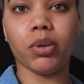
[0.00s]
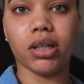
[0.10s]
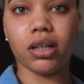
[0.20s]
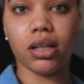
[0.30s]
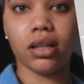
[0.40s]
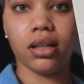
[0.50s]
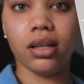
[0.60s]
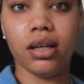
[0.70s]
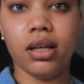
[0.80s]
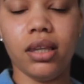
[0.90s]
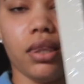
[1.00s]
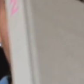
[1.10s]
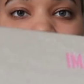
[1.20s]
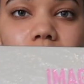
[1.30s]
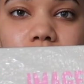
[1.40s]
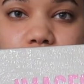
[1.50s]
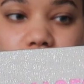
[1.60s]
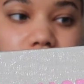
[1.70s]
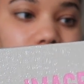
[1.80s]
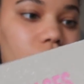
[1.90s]
book the
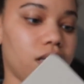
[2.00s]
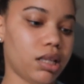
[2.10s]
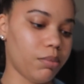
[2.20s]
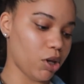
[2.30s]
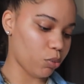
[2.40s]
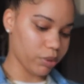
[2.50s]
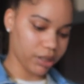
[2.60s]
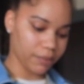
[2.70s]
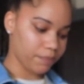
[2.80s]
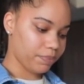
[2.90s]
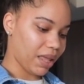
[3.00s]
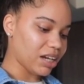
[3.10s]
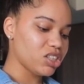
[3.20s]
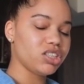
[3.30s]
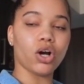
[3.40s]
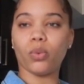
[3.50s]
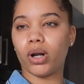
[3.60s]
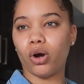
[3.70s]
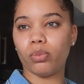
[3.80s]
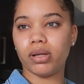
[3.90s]
images let me open it i actually don't
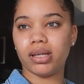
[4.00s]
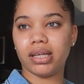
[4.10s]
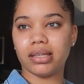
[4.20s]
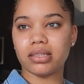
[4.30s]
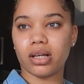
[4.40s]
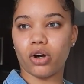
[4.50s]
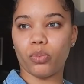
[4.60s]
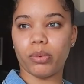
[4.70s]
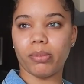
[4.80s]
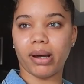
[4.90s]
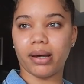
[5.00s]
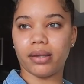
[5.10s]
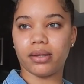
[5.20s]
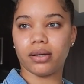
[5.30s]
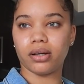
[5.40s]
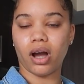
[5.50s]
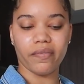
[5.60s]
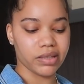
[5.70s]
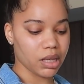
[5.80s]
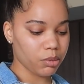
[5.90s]
want to open it until i open my other
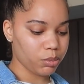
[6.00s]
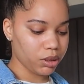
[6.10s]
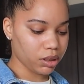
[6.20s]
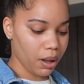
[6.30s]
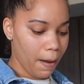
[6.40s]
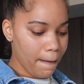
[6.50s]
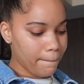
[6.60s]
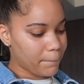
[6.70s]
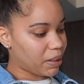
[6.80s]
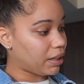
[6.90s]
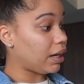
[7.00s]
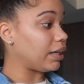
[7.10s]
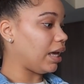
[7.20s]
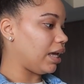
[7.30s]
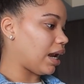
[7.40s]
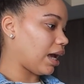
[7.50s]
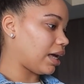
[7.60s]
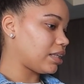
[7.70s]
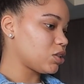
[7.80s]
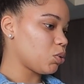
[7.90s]
coffee table book but again i
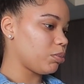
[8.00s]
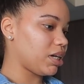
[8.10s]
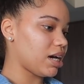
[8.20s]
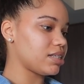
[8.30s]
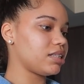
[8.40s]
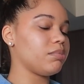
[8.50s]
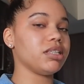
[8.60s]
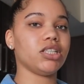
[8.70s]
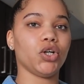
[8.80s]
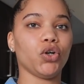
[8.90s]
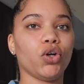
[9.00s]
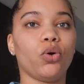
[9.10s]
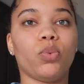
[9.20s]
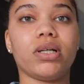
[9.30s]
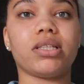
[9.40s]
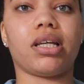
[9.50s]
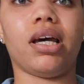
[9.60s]
got this one because the material was